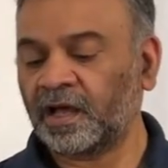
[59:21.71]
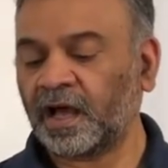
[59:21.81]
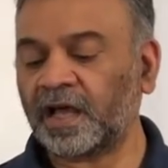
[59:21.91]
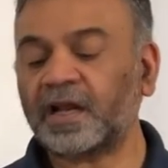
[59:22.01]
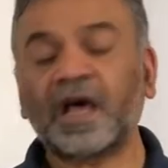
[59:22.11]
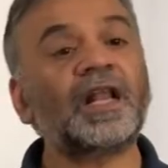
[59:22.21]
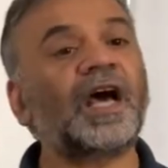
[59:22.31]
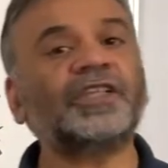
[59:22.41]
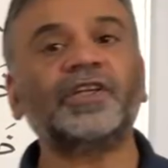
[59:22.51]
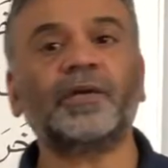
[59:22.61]
Ana la
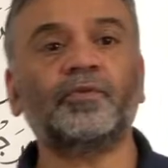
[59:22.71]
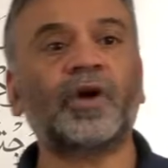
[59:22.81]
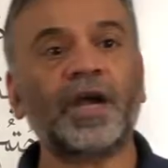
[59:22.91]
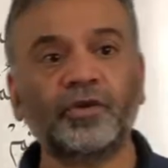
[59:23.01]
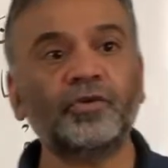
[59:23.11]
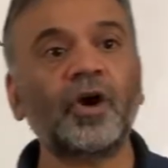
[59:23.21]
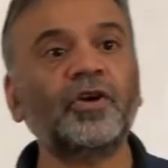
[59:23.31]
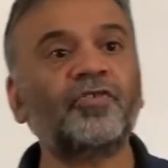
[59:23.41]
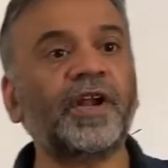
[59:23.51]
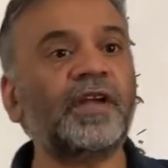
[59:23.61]
ashrabu, I do
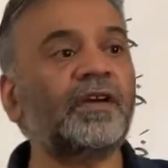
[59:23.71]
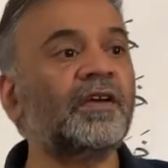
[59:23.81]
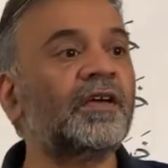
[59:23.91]
not drink